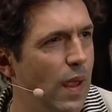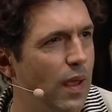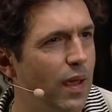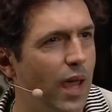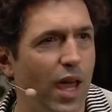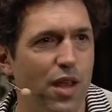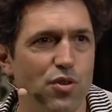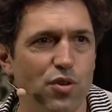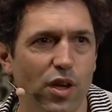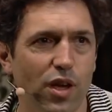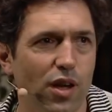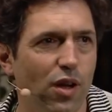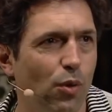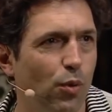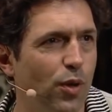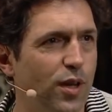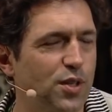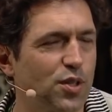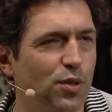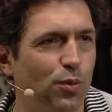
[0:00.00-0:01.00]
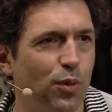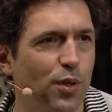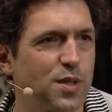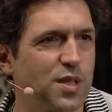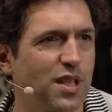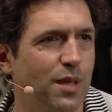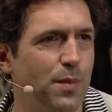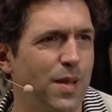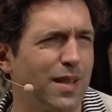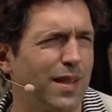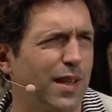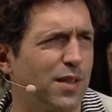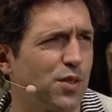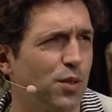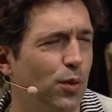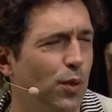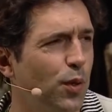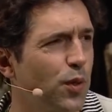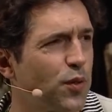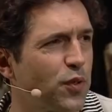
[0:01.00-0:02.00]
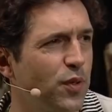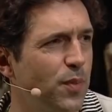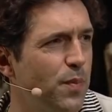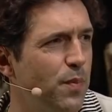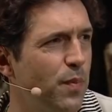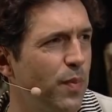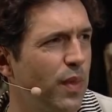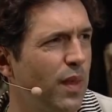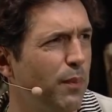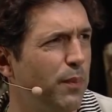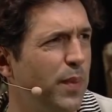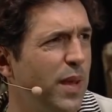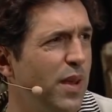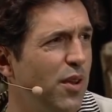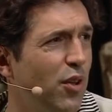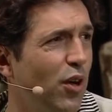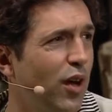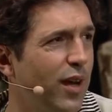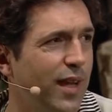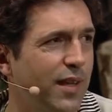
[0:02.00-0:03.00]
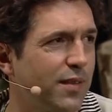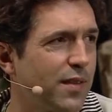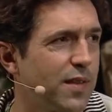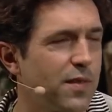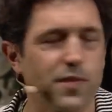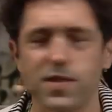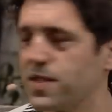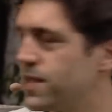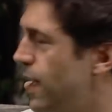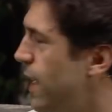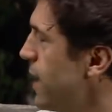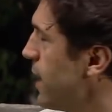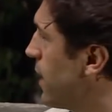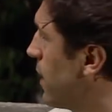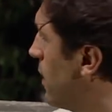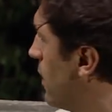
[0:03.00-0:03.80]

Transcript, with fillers: And you're going to work towards something that's awesome, but not at the sake